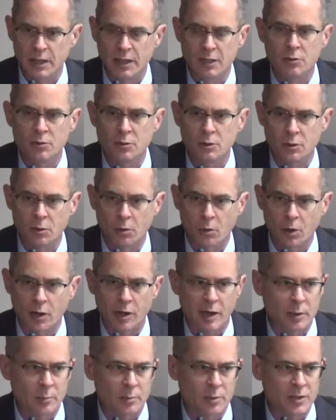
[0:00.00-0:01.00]
in New
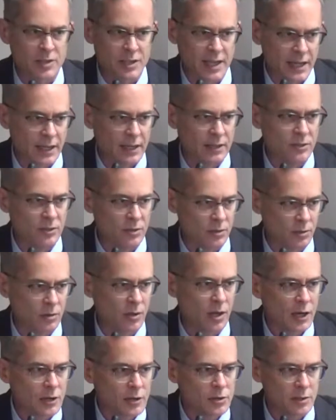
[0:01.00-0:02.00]
York and presented to
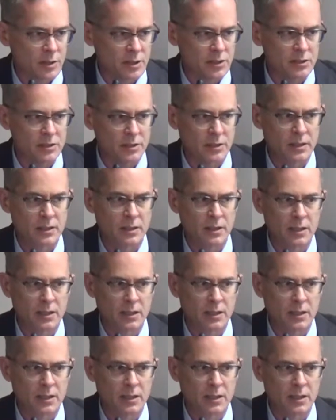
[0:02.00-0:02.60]
countries.